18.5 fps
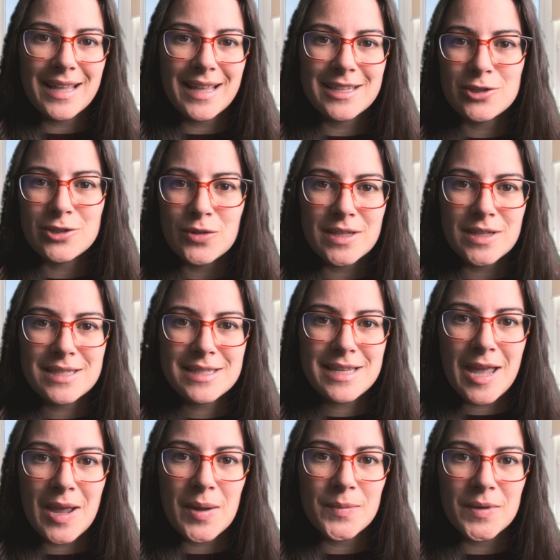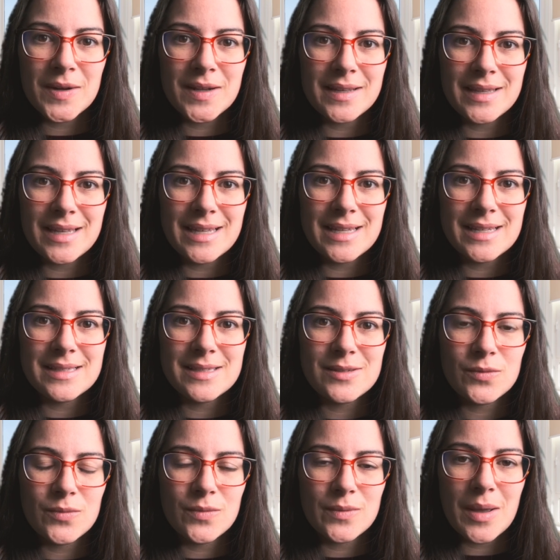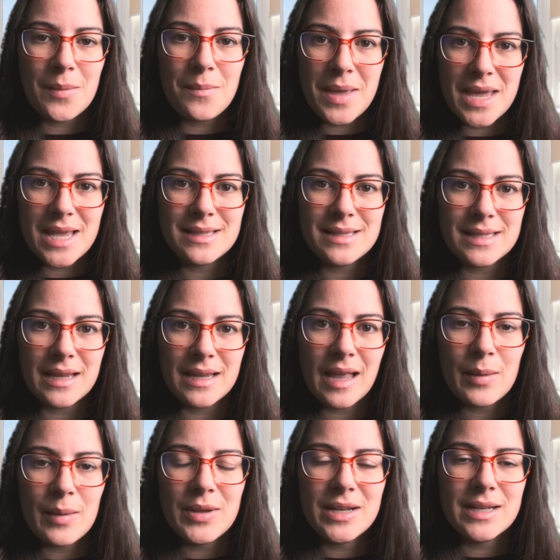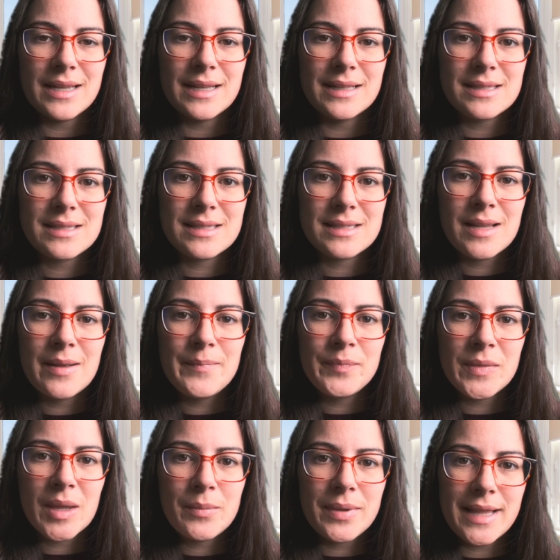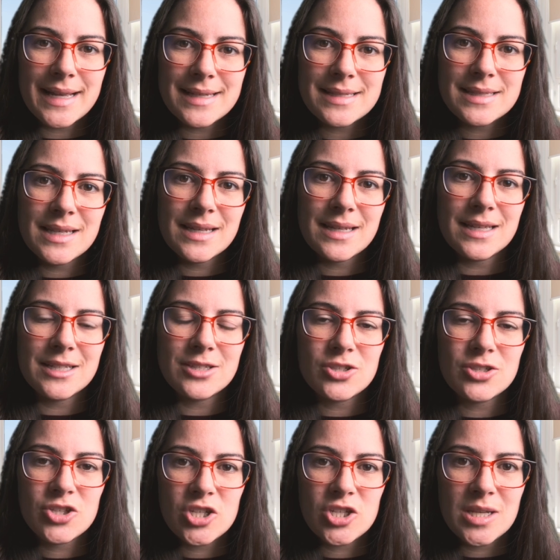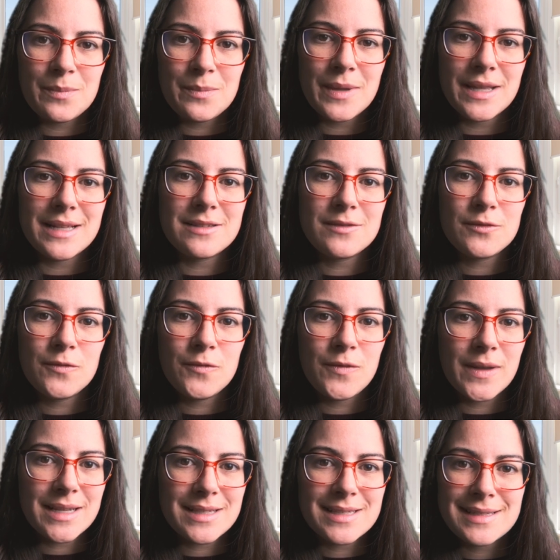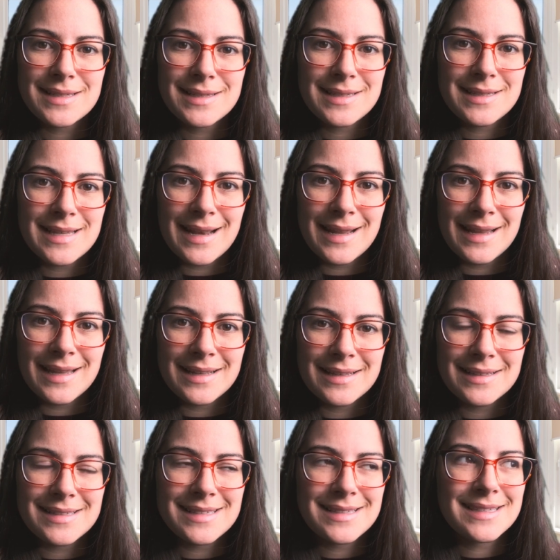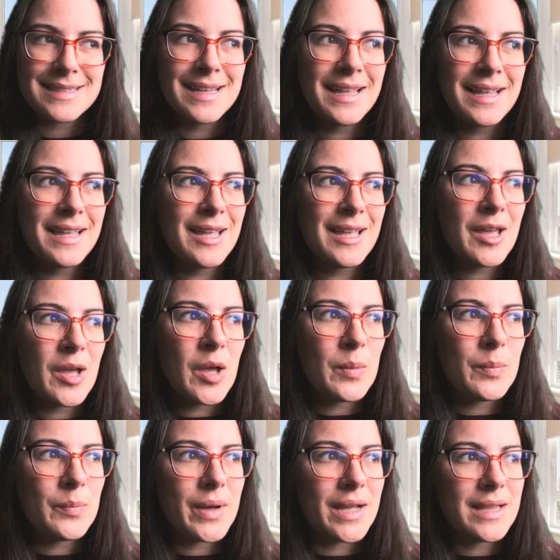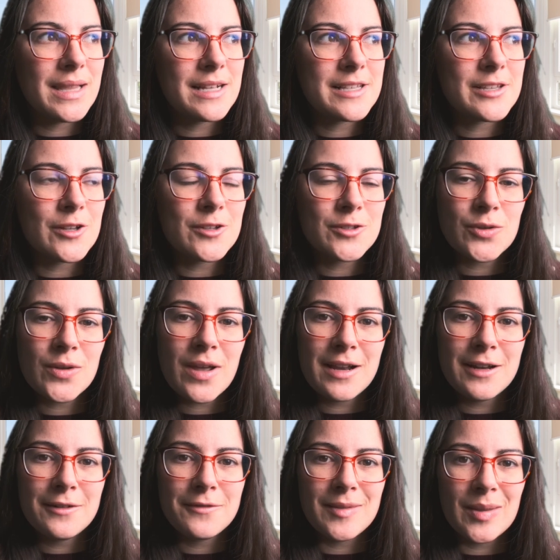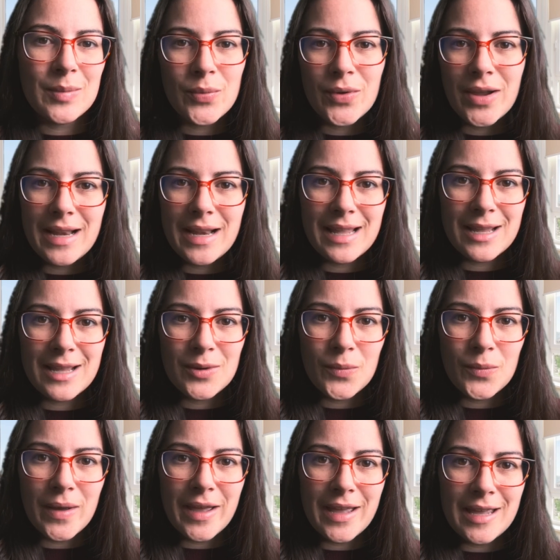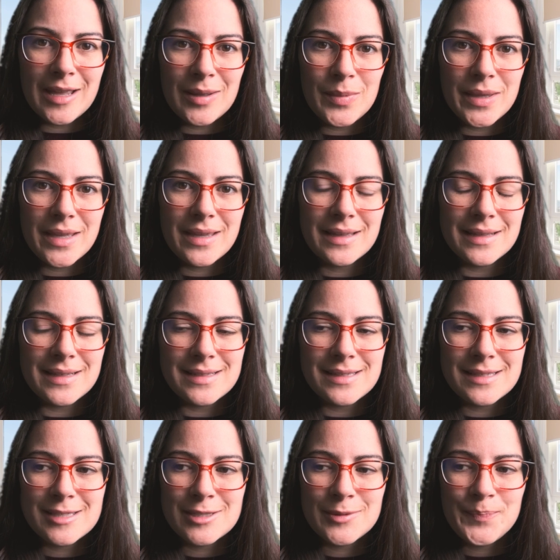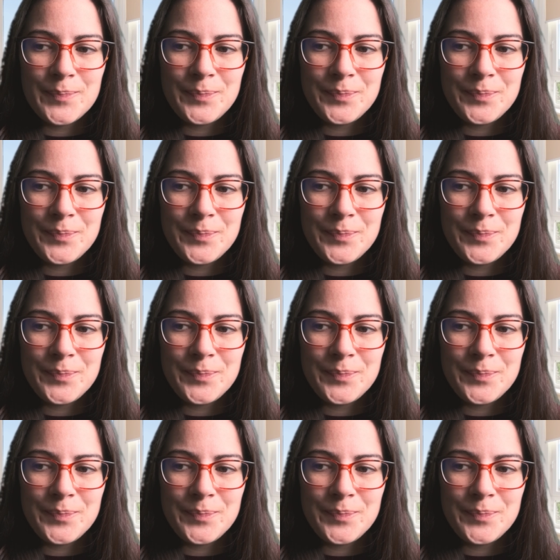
So this camera is amazing. I mean, it's plastic, it's cheap, it's fixed settings, but that's also kind of liberating in a way because